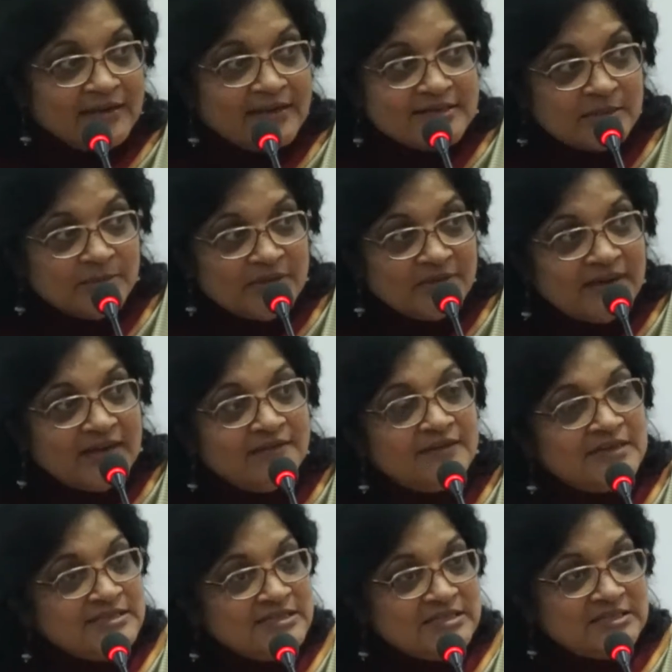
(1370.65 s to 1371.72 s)
which was R.K.
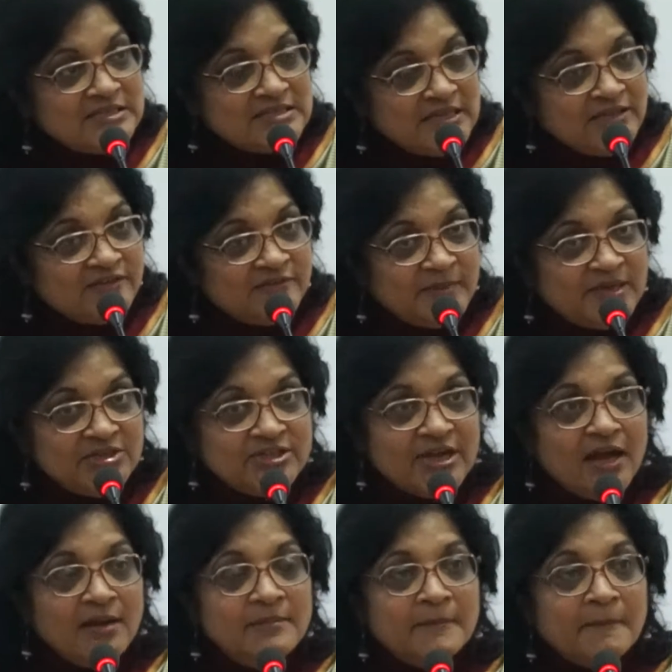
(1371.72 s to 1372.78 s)
Sabharwal versus the
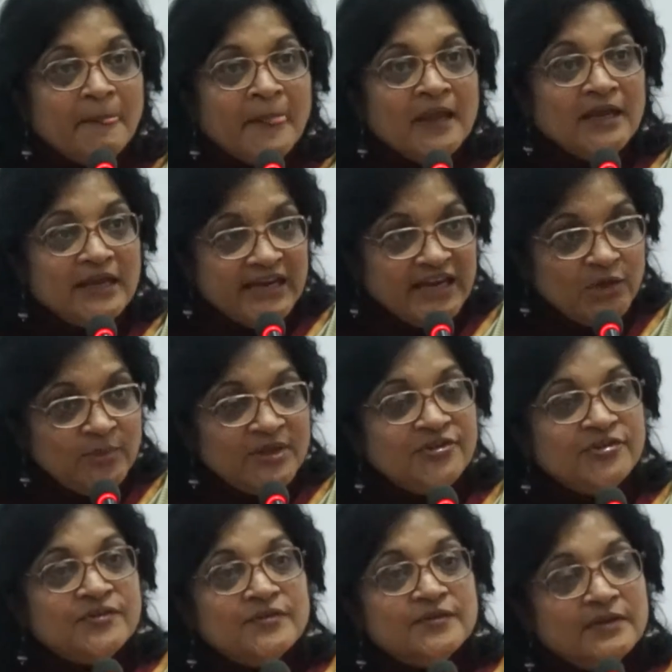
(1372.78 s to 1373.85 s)
state of Punjab,
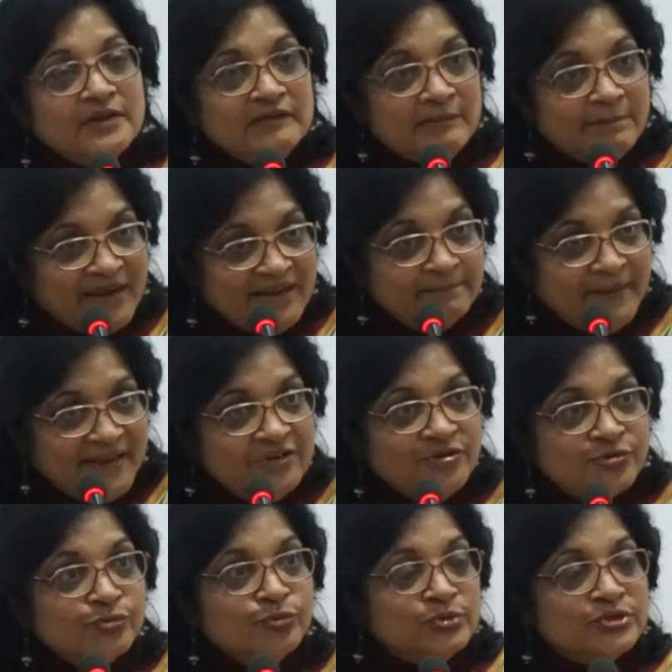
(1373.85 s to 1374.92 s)
in which the
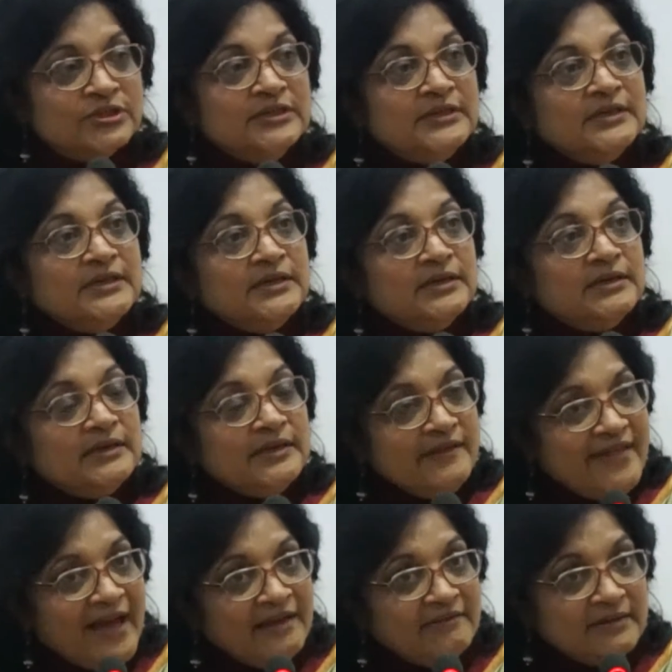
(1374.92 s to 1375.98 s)
bench ruled
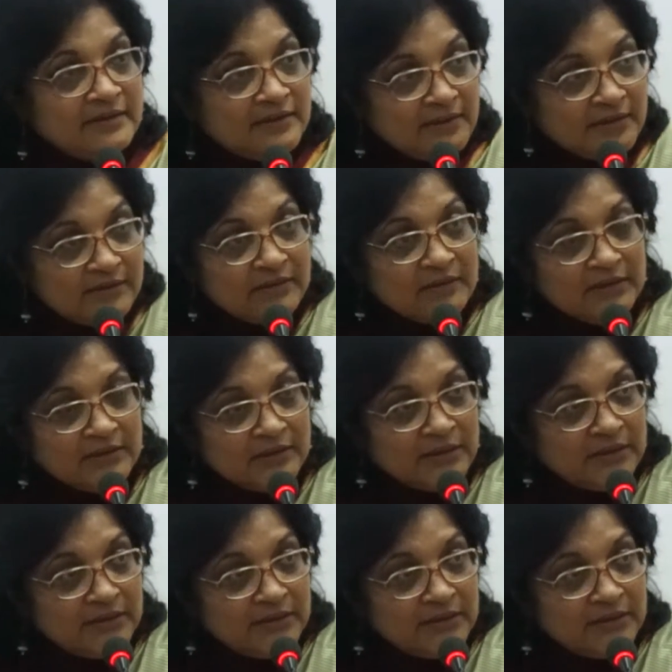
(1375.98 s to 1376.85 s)
that